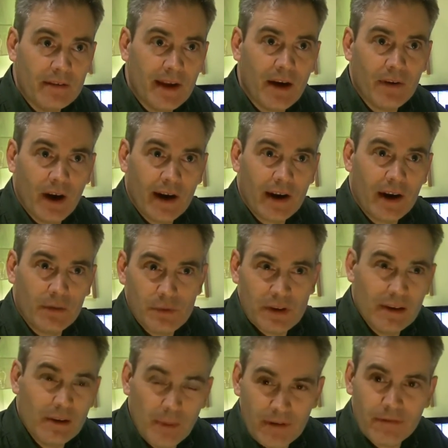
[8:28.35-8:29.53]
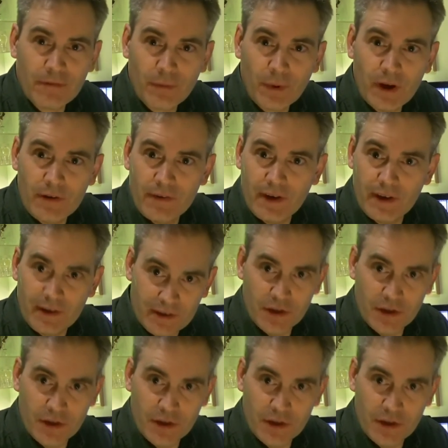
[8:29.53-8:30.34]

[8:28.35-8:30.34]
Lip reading: now that I kind of was a little bit free of the